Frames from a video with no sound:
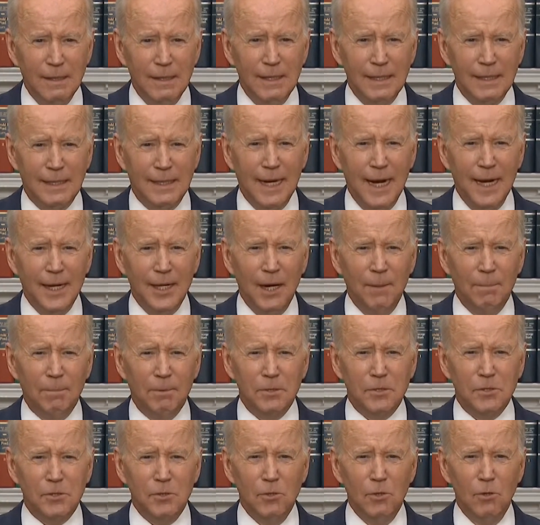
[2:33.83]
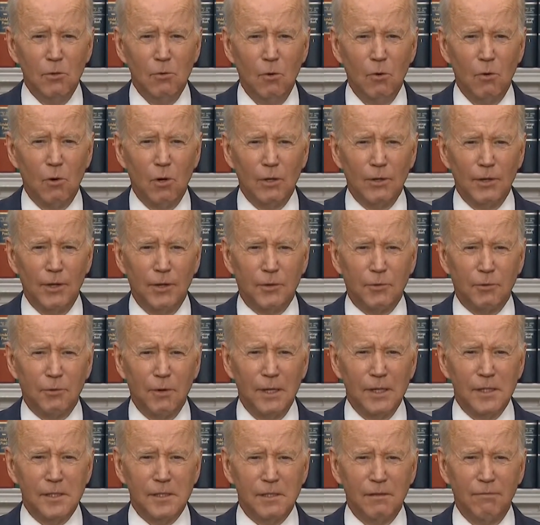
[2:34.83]
He cannot pursue a war that
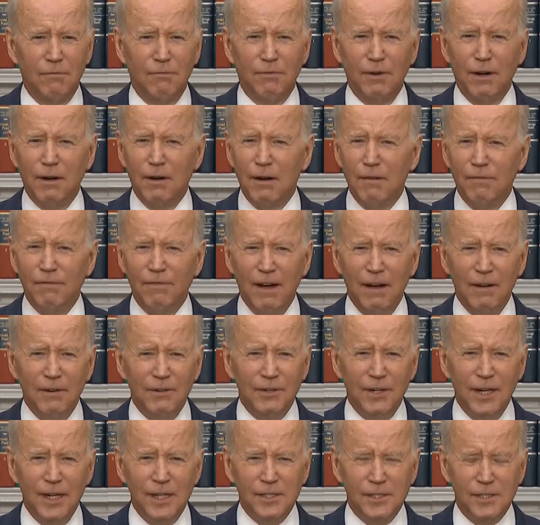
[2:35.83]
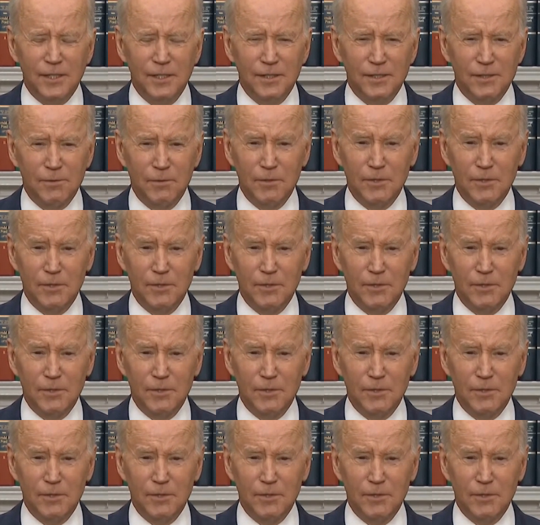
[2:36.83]
threatens the very foundations,